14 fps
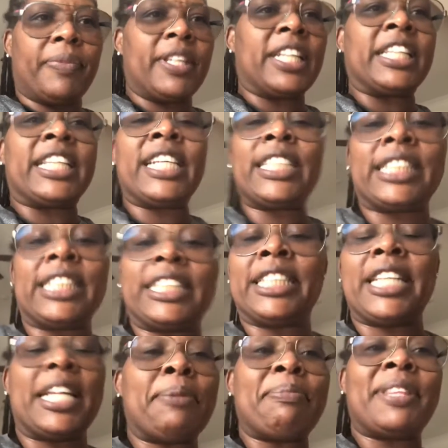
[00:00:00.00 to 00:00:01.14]

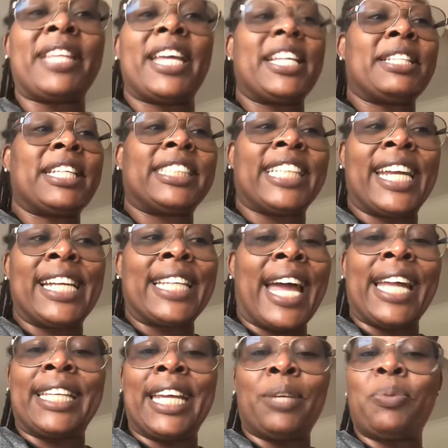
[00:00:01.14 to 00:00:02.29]
the deal that
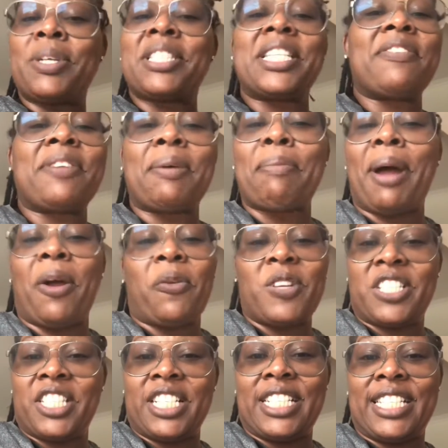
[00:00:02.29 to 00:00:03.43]
I did wasn't even my
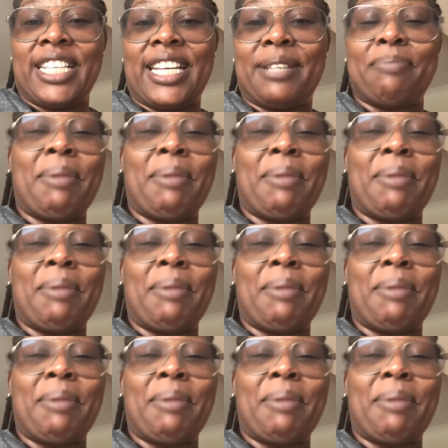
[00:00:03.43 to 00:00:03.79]
original deal.